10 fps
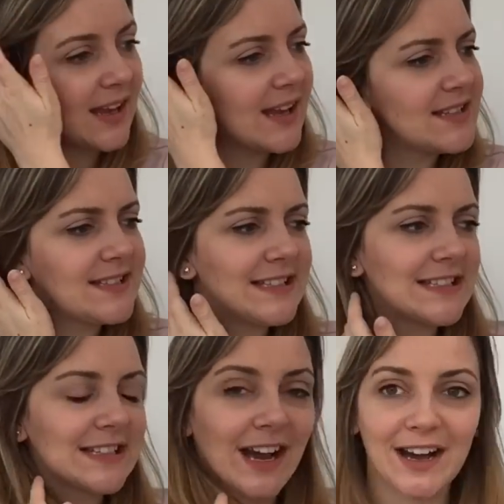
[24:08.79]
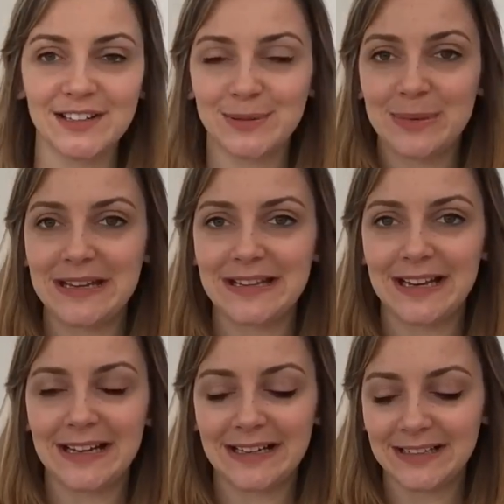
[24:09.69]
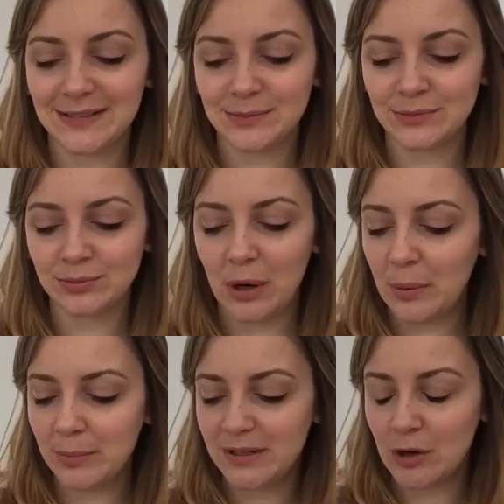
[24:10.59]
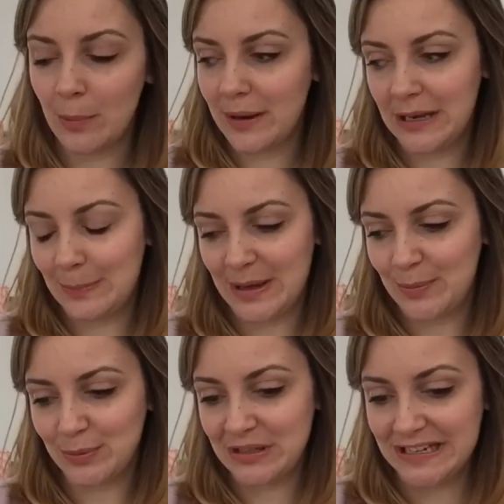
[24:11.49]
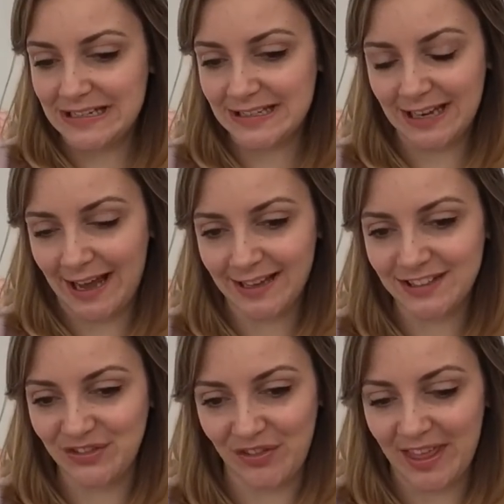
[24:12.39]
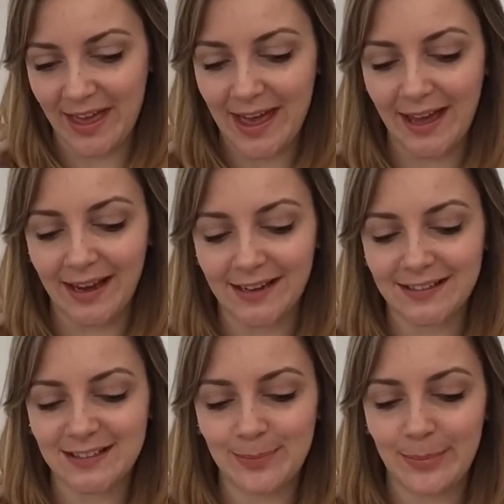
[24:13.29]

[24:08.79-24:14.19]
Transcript: it did occur to me that probably not many people needed hats for their eggs,